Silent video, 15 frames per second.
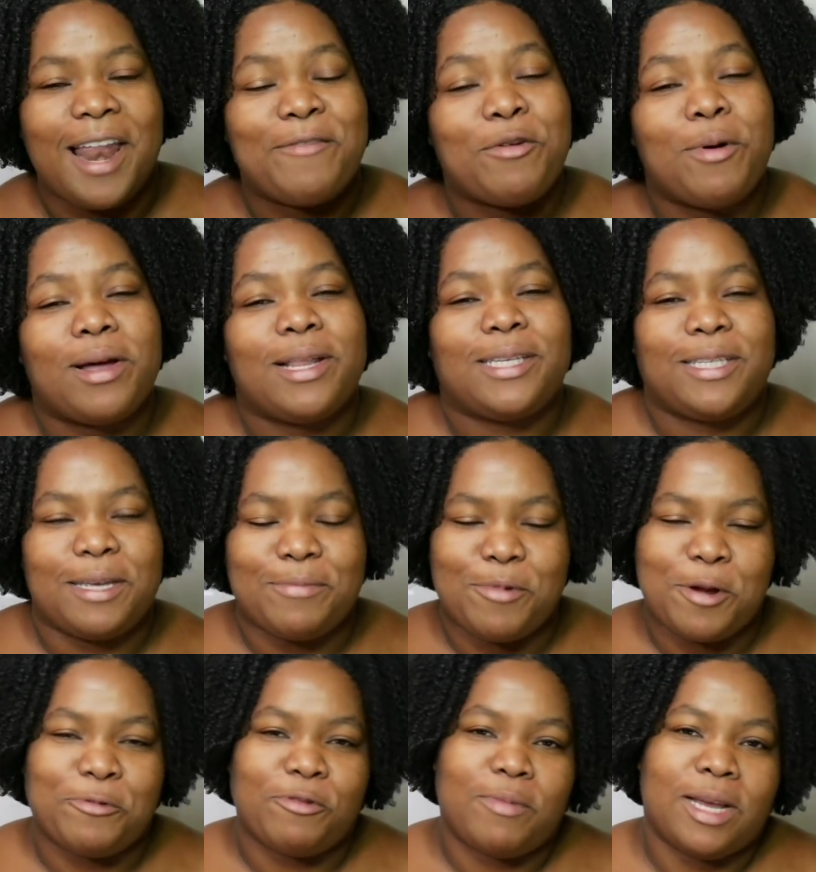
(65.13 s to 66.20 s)
And if you want to see
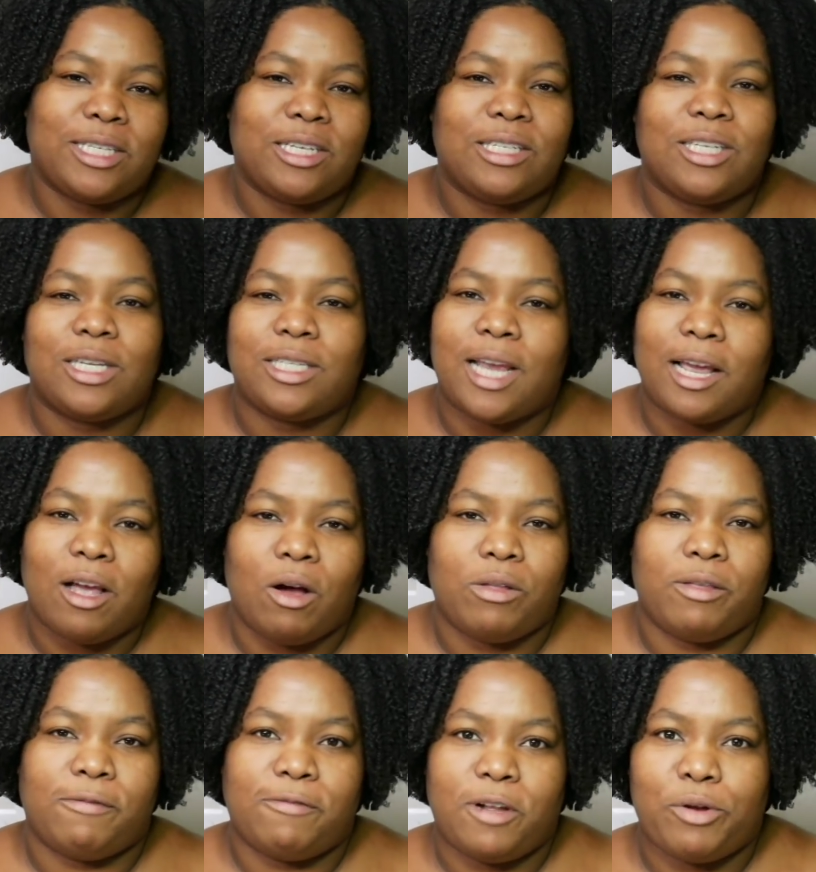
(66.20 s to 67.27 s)
more information, just check
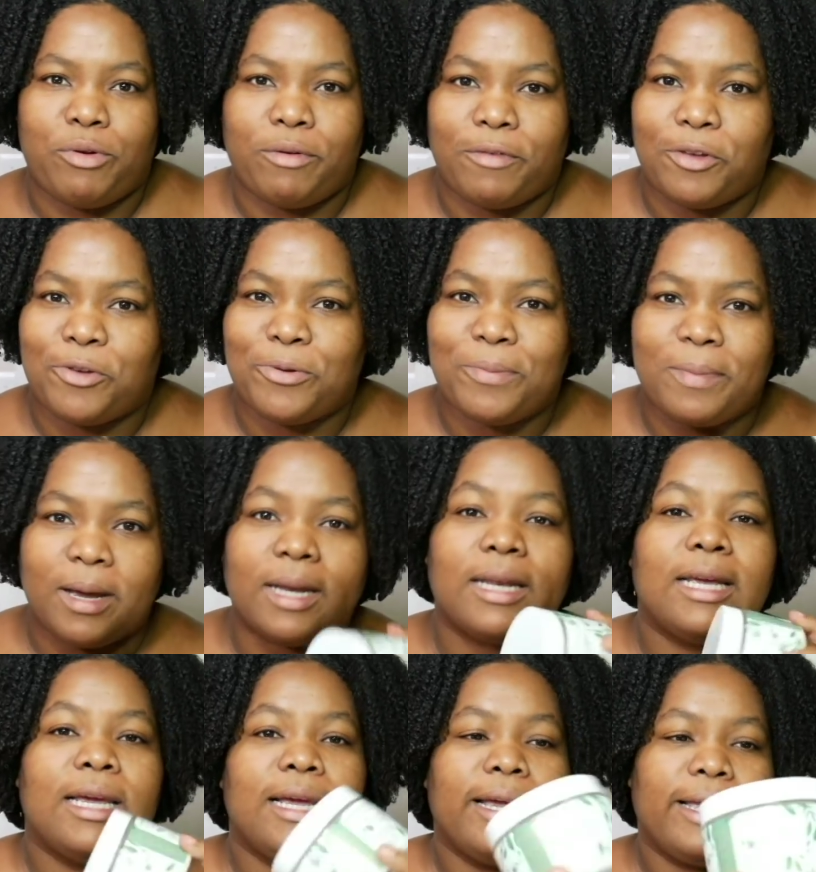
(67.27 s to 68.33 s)
out the full review.
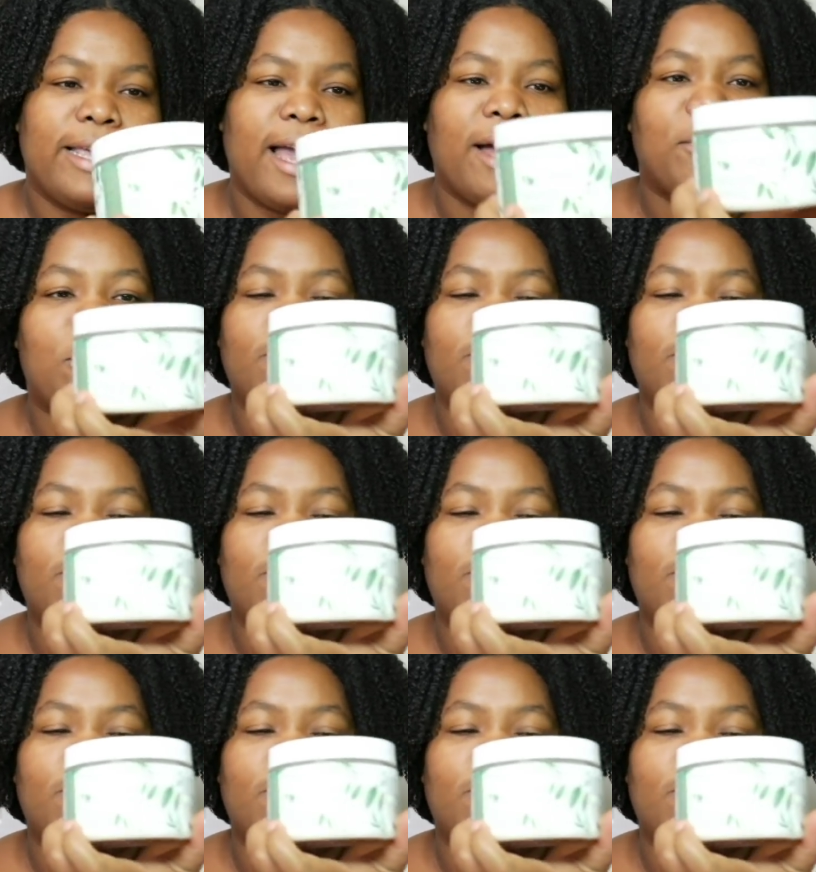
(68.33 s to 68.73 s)
But yeah,